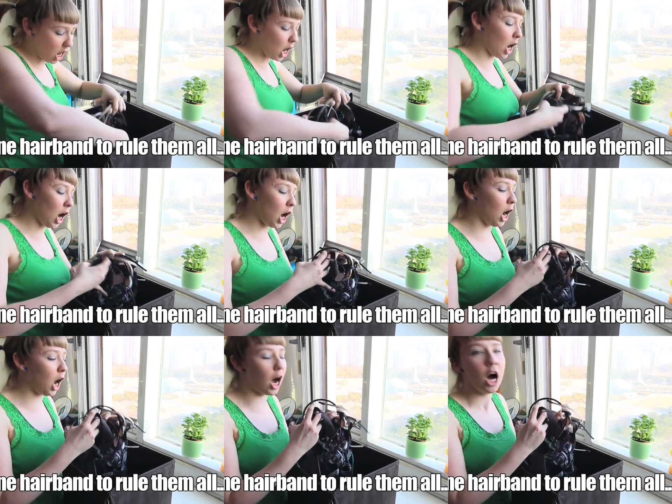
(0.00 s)
Ha, ha,
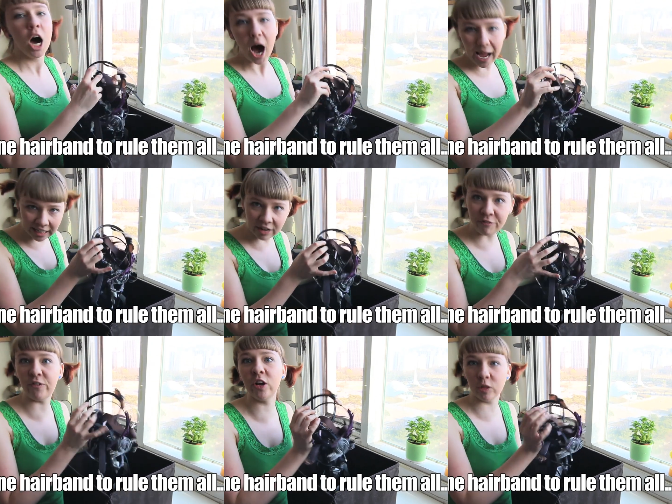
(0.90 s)
ha. I can
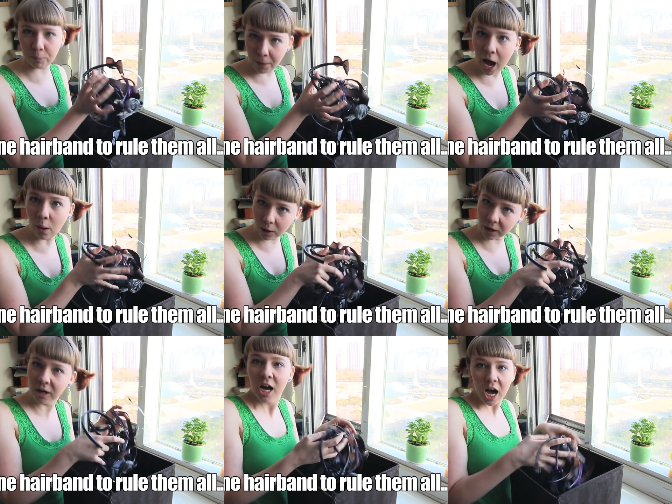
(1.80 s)
feel the
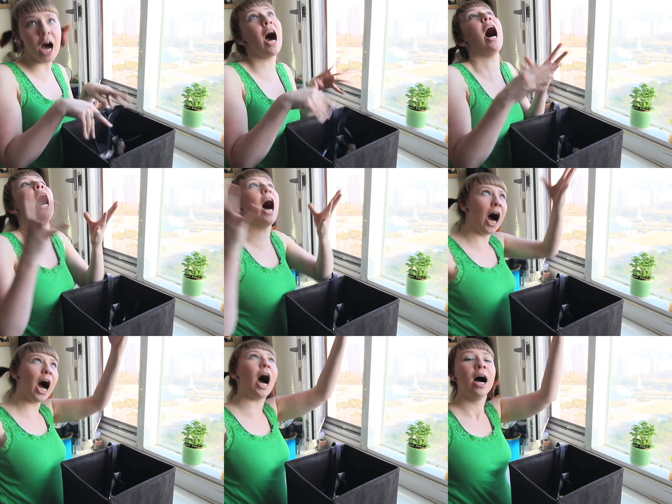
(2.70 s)
power. Ha,
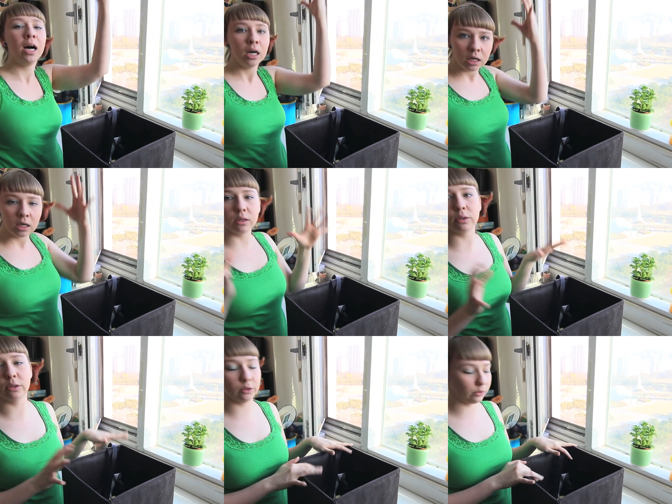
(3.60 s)
ha, ha.
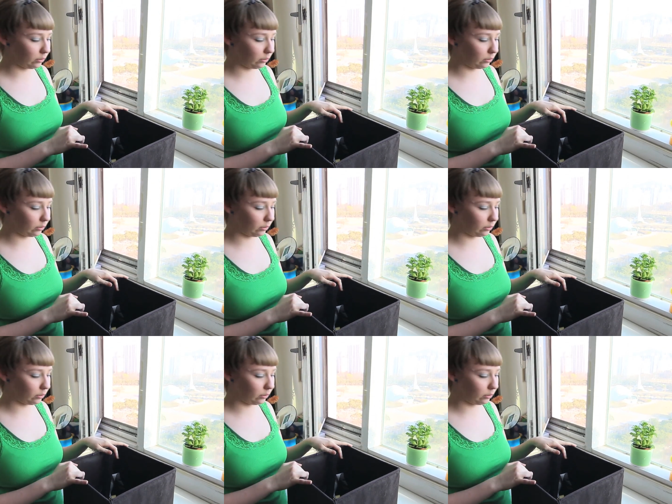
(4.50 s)
Oh.